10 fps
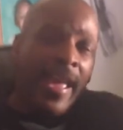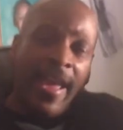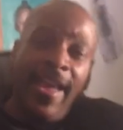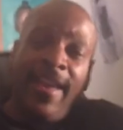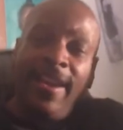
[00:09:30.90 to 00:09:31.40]

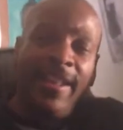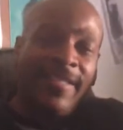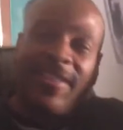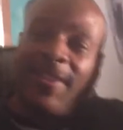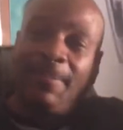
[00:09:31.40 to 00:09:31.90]
and
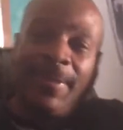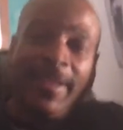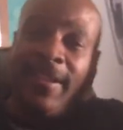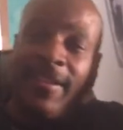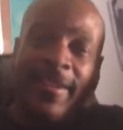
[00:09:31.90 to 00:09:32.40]
let the
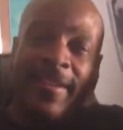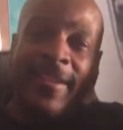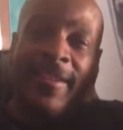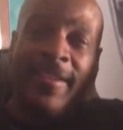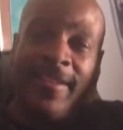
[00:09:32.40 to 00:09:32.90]

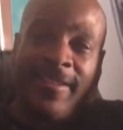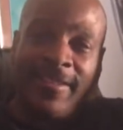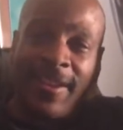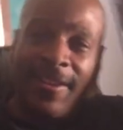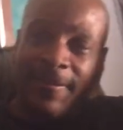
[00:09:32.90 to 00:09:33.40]
peace
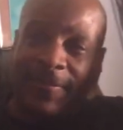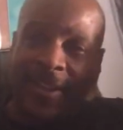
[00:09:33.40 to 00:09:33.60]
of